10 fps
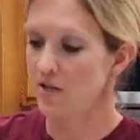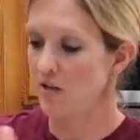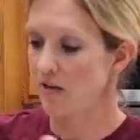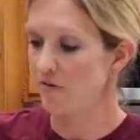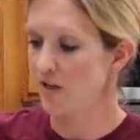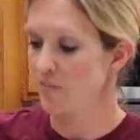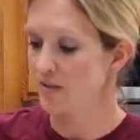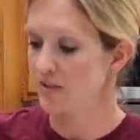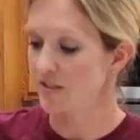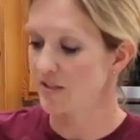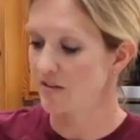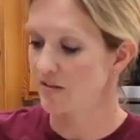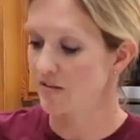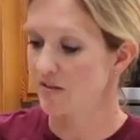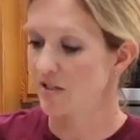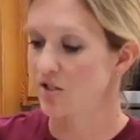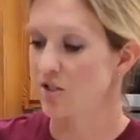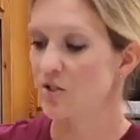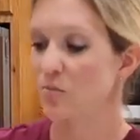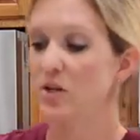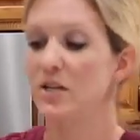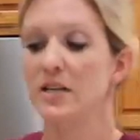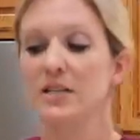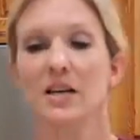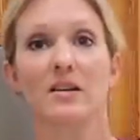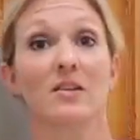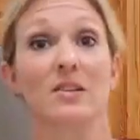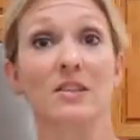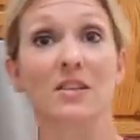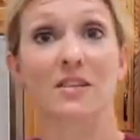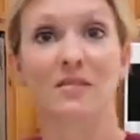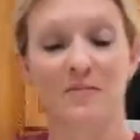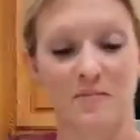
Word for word: No need for that business. Just put it in until it looks good.